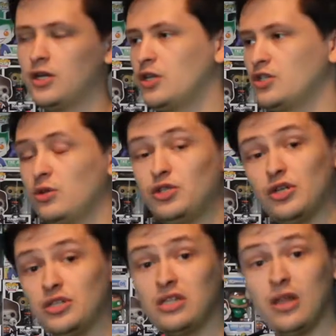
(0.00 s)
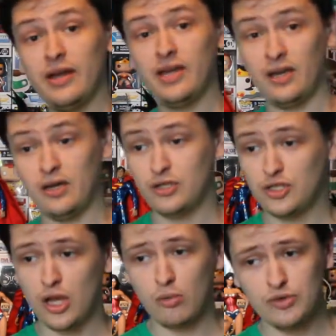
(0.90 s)
So just like
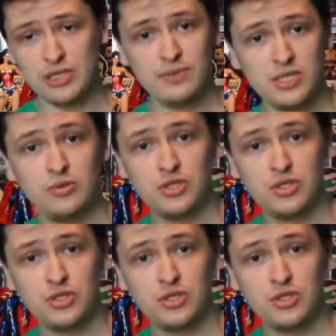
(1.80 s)
Star Wars Episode